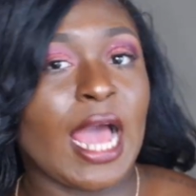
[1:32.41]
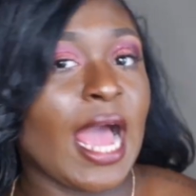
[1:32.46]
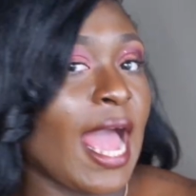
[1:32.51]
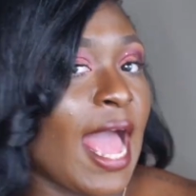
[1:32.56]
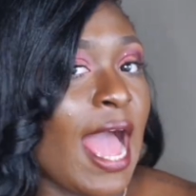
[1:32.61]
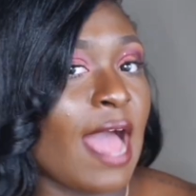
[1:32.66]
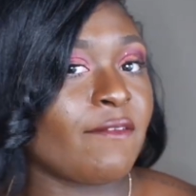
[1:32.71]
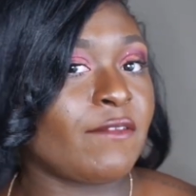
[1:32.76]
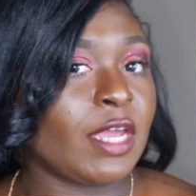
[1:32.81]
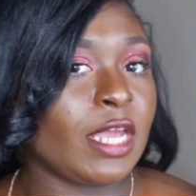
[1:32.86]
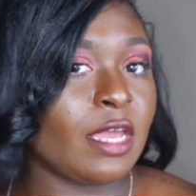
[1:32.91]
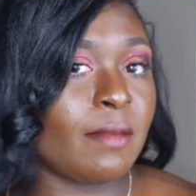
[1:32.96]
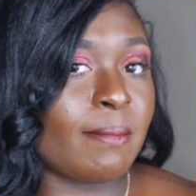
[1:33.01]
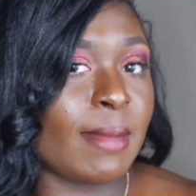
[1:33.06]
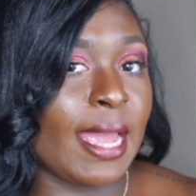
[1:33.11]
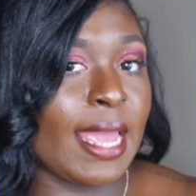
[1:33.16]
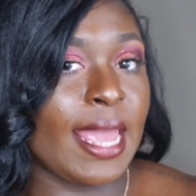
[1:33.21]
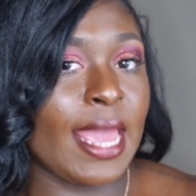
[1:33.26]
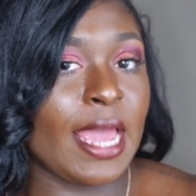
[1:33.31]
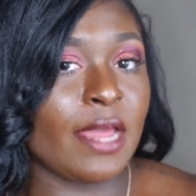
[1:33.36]
I have it in
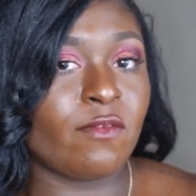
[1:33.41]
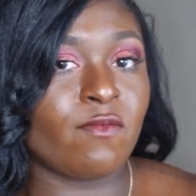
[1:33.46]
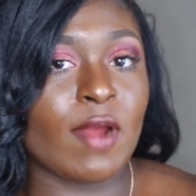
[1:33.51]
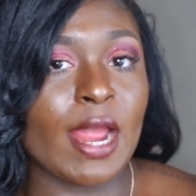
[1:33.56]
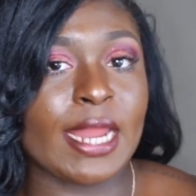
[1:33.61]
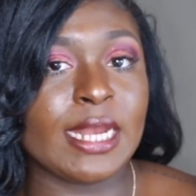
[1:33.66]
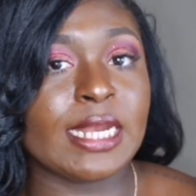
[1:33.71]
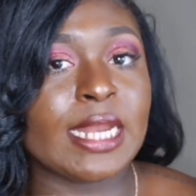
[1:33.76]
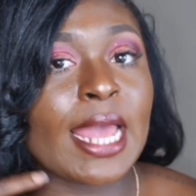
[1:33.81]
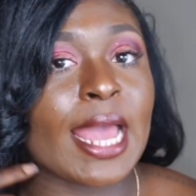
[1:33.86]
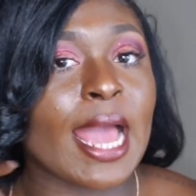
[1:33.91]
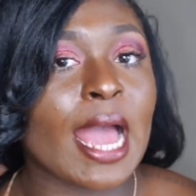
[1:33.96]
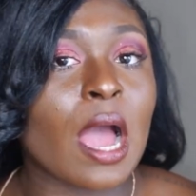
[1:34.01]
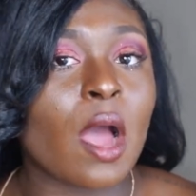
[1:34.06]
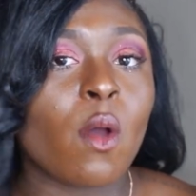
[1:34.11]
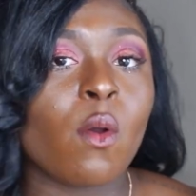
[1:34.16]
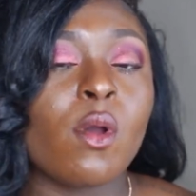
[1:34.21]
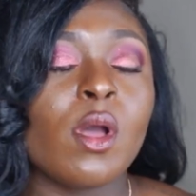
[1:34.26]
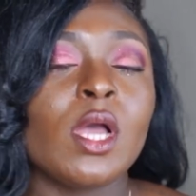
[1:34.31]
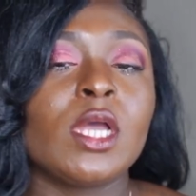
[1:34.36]
my head right
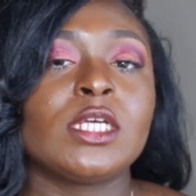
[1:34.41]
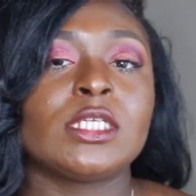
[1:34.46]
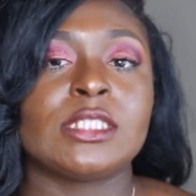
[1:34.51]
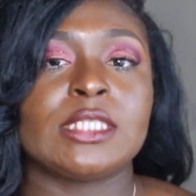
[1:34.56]
now.